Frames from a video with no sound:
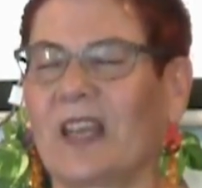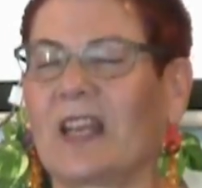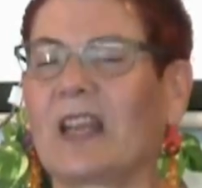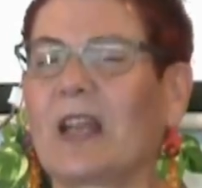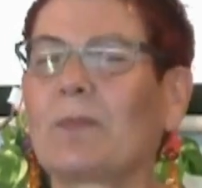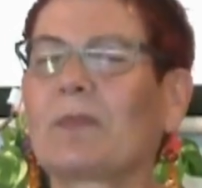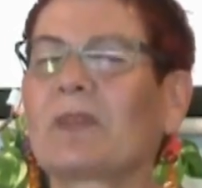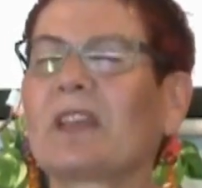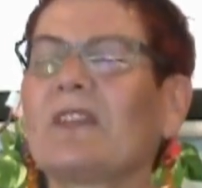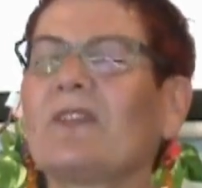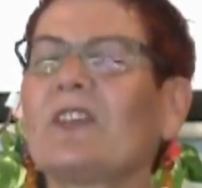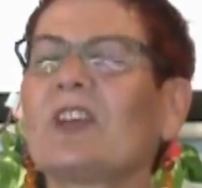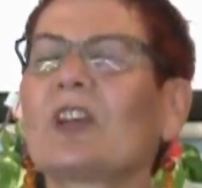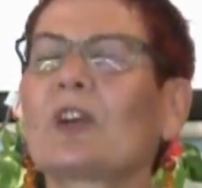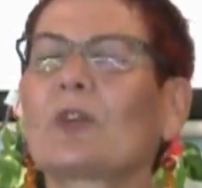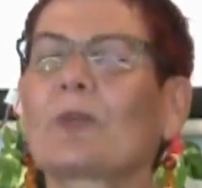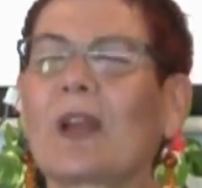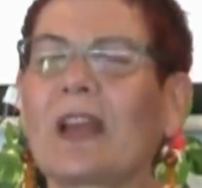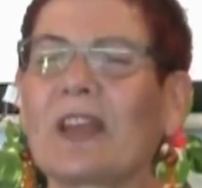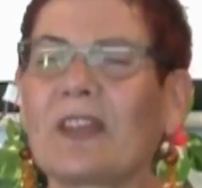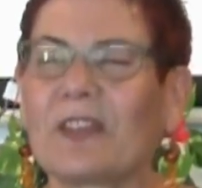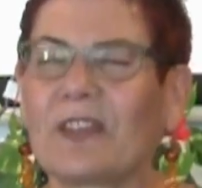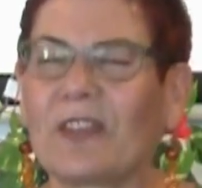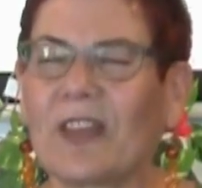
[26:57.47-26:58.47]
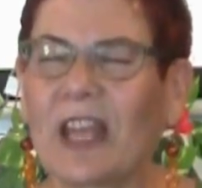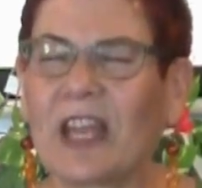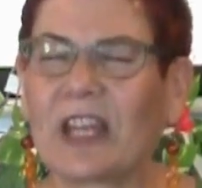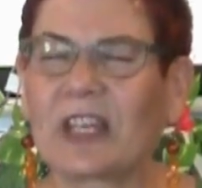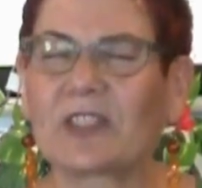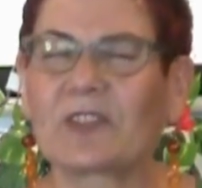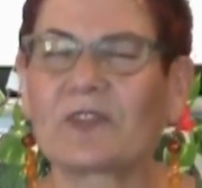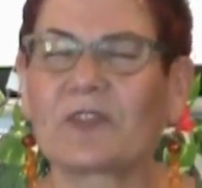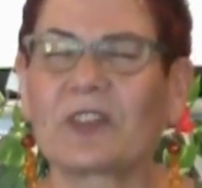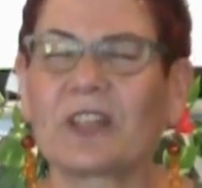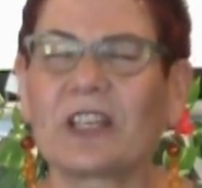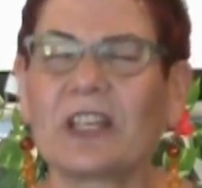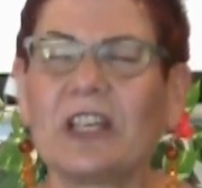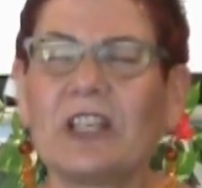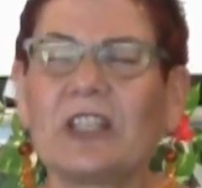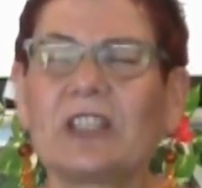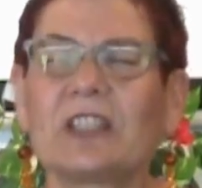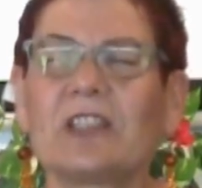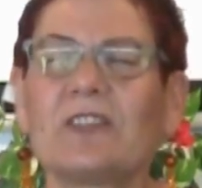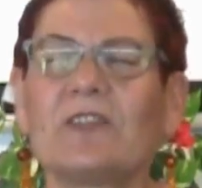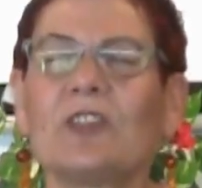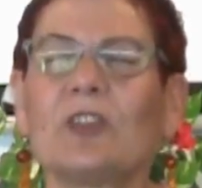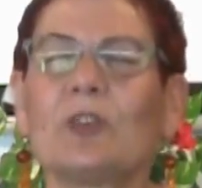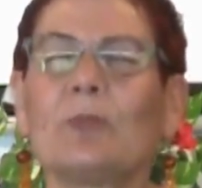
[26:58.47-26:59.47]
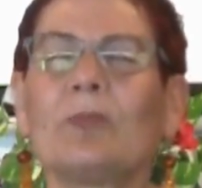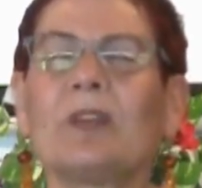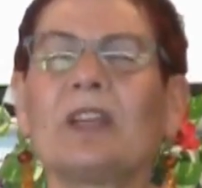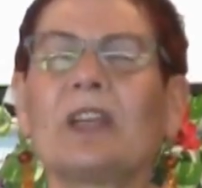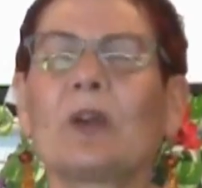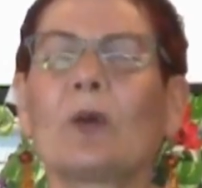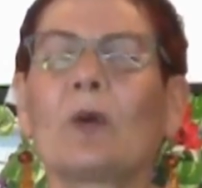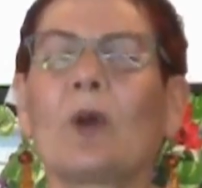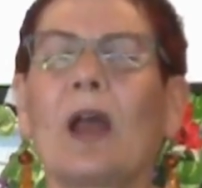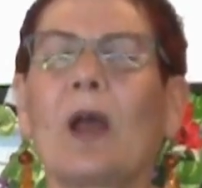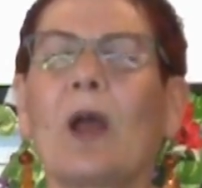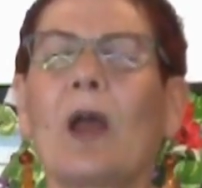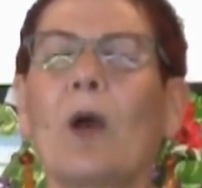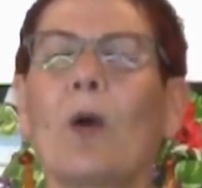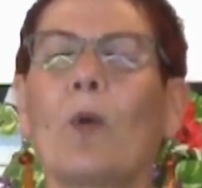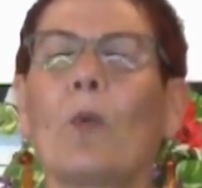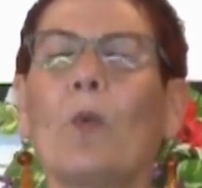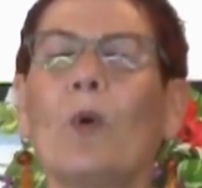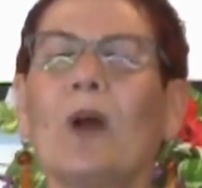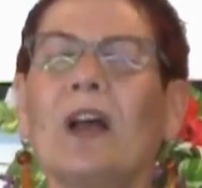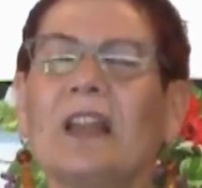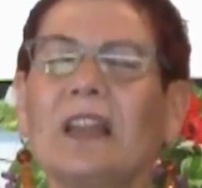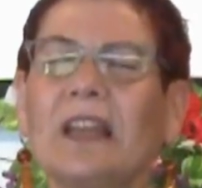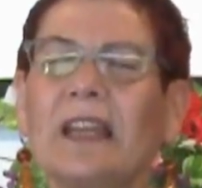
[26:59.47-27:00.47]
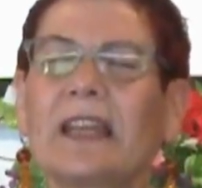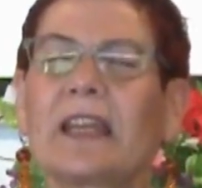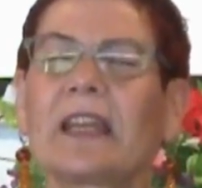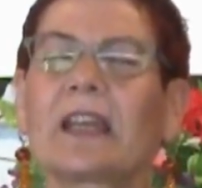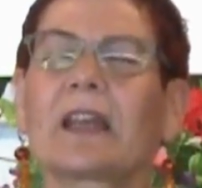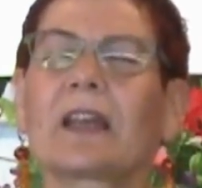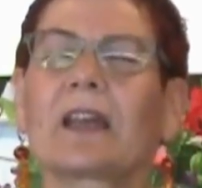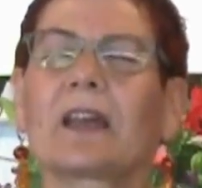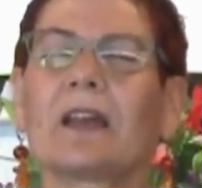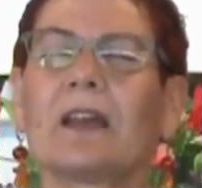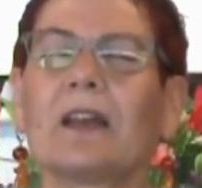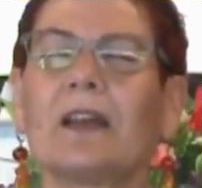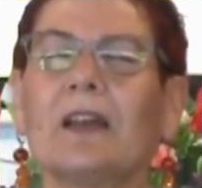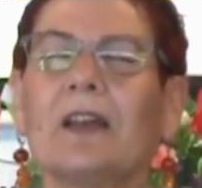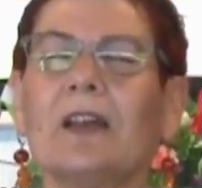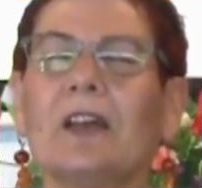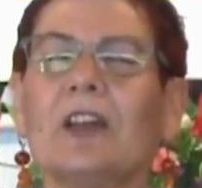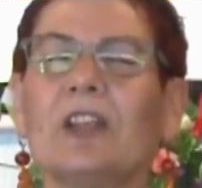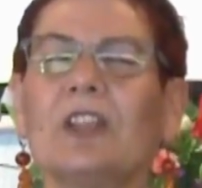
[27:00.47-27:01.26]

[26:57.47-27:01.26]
And I'm giving great thanks for each of you being willing